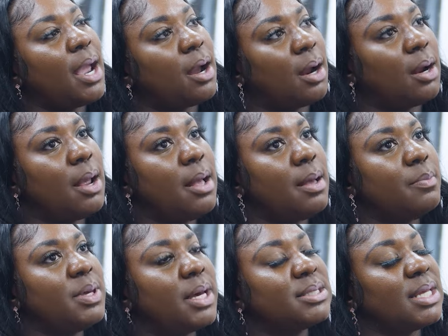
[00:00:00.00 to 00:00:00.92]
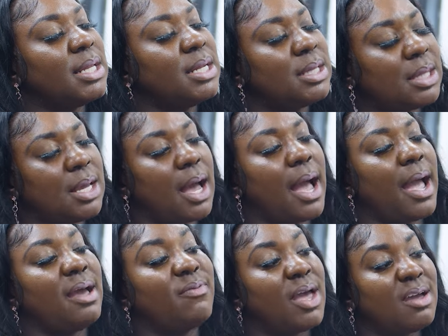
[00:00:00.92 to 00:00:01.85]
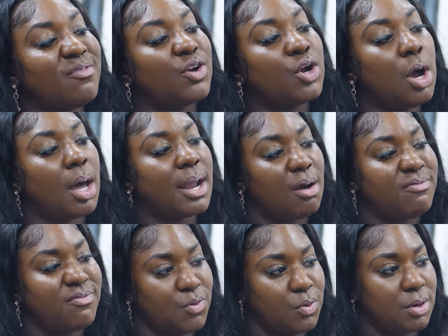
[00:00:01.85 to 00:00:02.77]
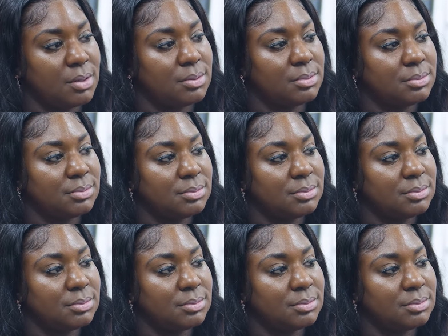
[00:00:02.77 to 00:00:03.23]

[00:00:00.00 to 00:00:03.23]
care, because anything I have ever gone out for,